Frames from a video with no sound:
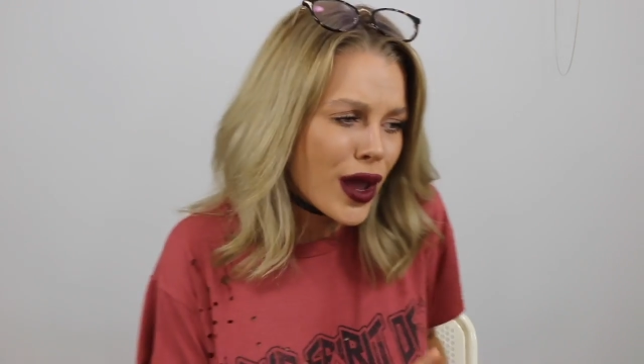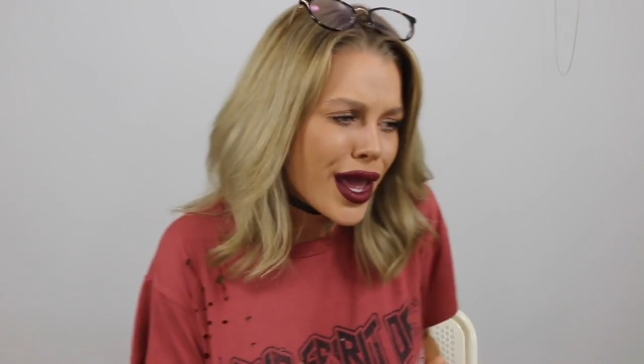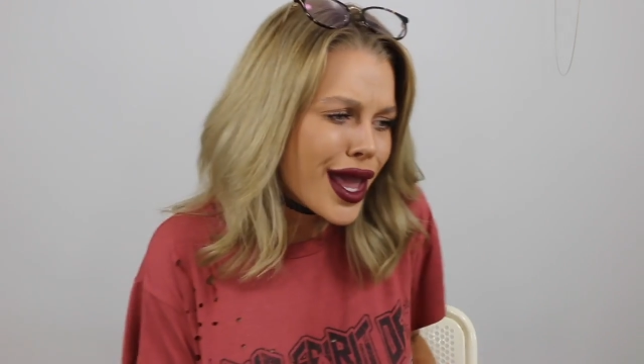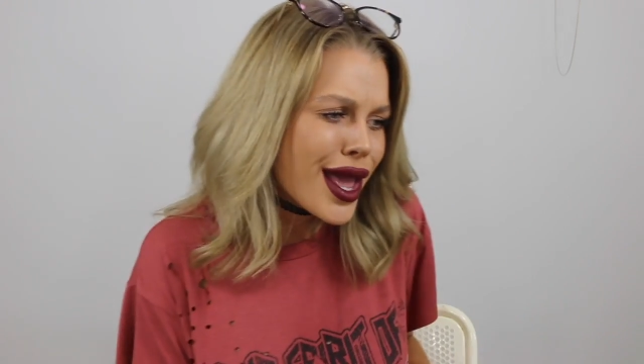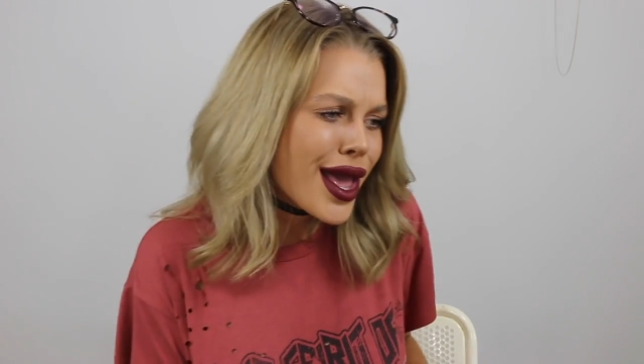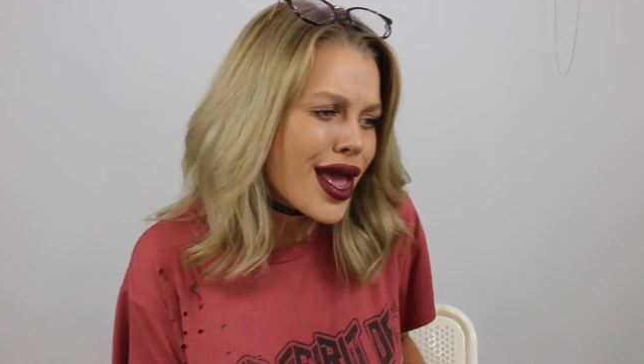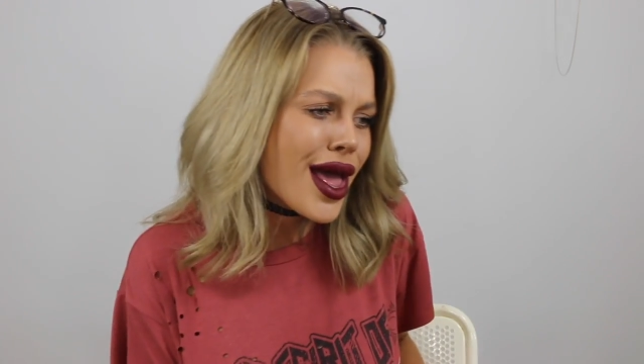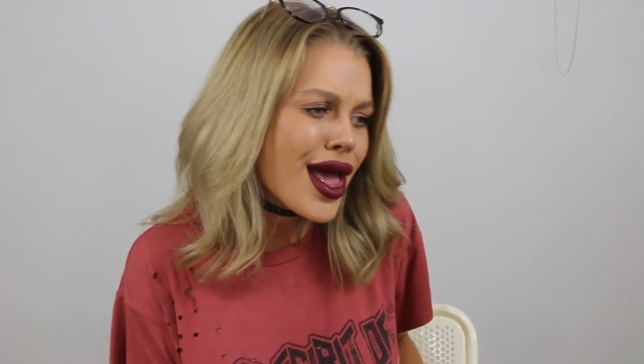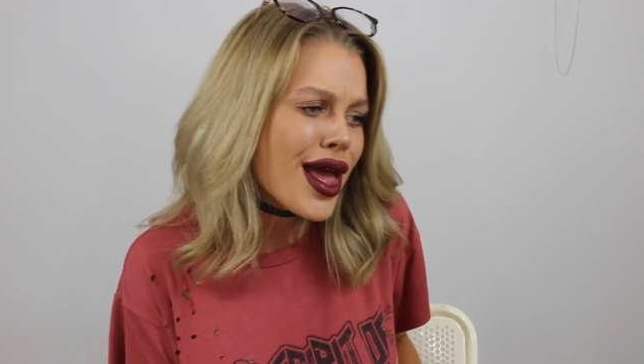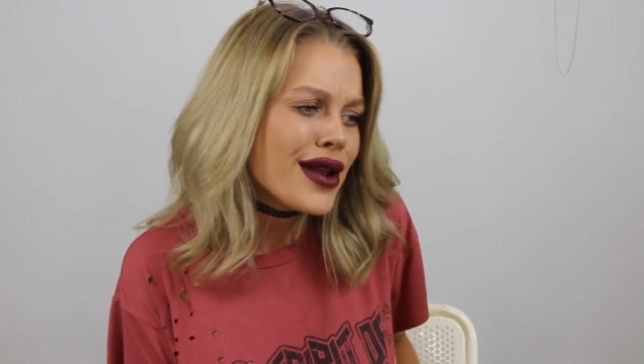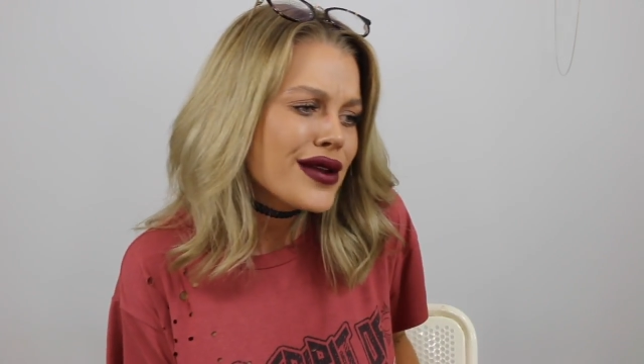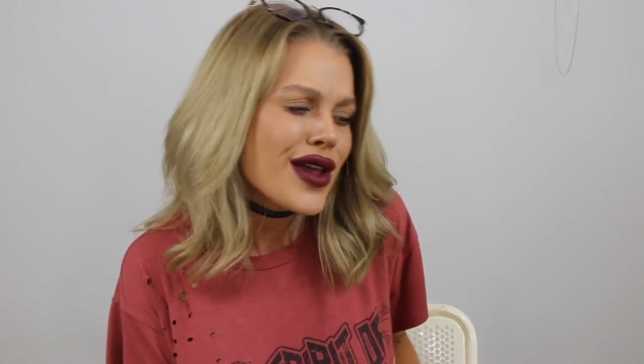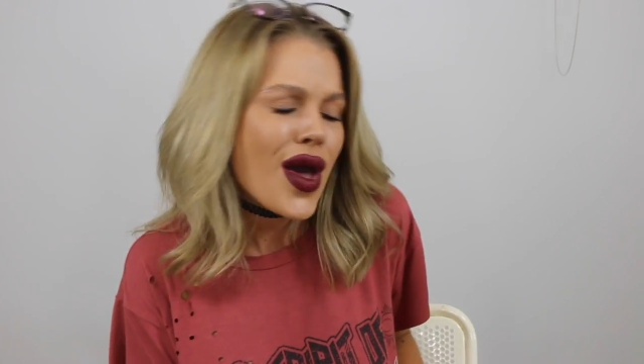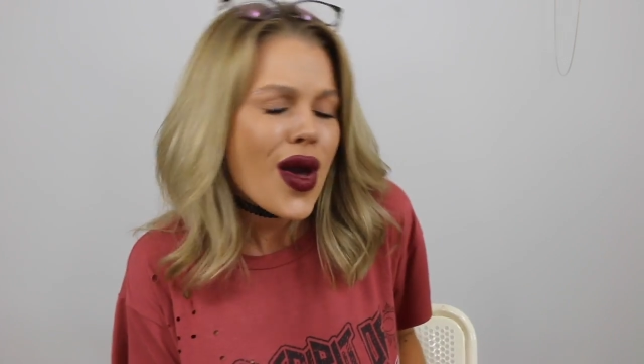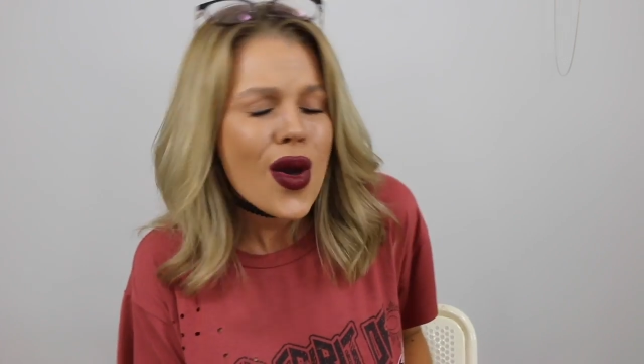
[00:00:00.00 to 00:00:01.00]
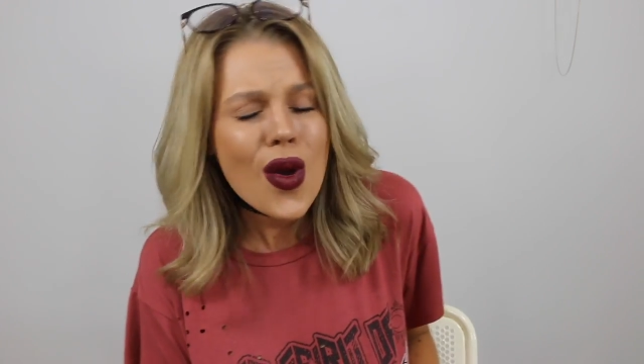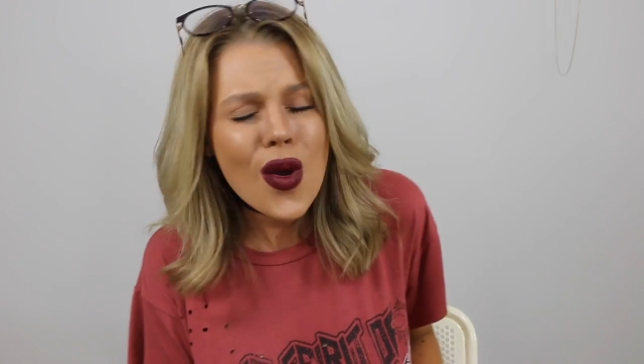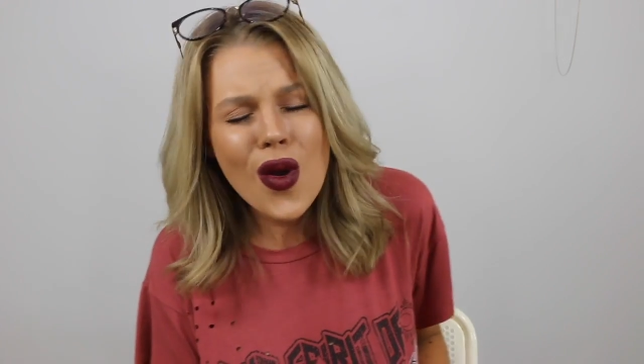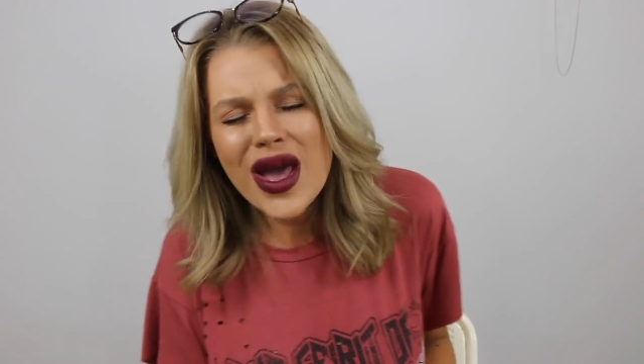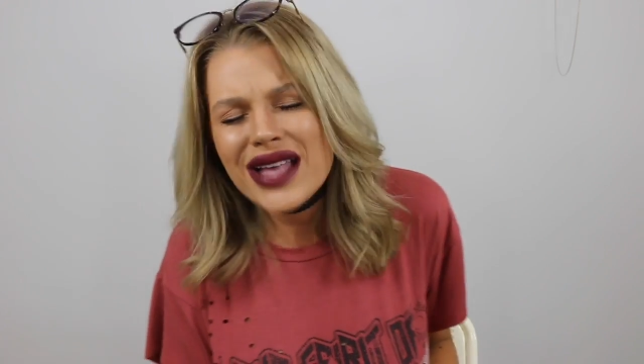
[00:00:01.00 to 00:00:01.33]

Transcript: weirdo.